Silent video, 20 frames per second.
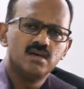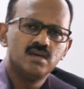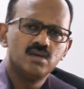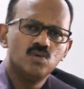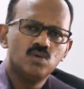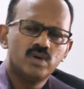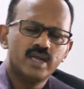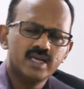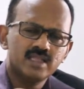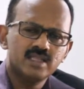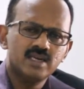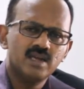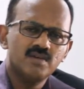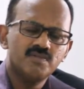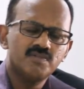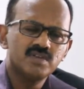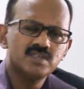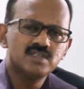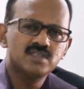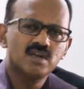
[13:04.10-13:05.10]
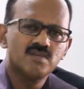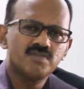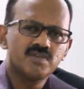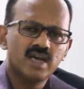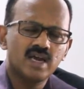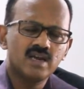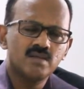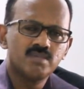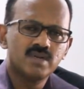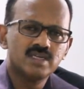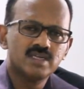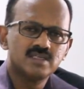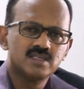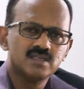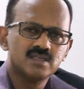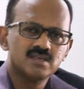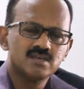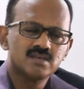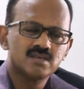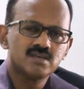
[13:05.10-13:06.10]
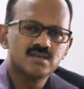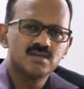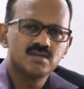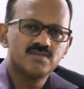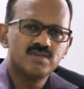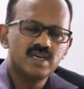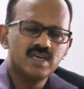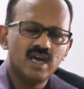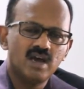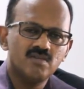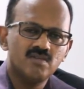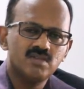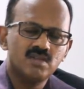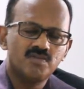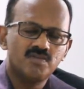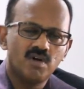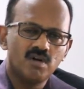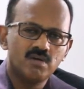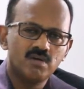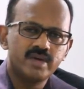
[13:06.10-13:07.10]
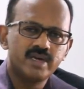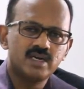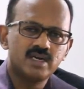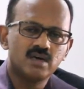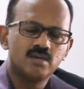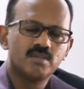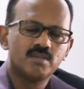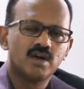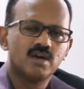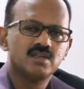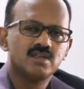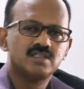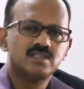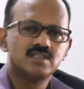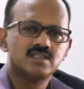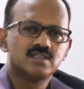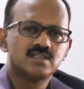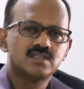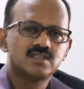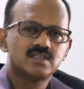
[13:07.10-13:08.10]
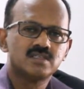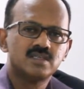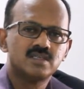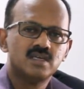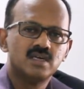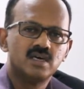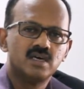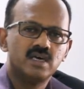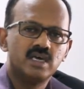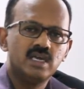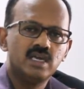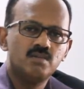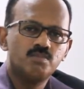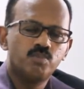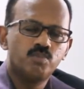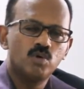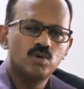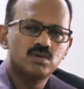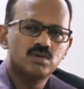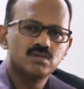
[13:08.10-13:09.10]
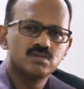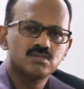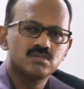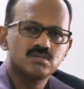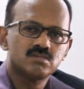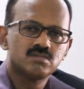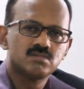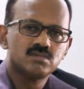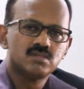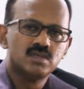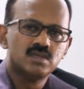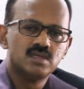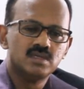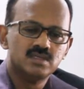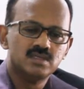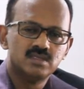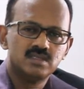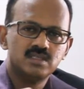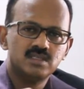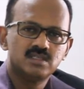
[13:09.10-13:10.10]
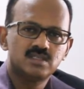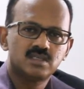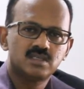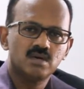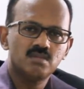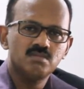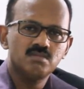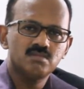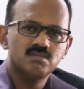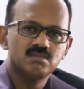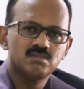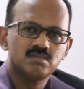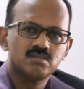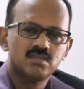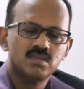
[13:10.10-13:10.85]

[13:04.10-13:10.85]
You take the definition of calibration, we have the following terminologies: input, system,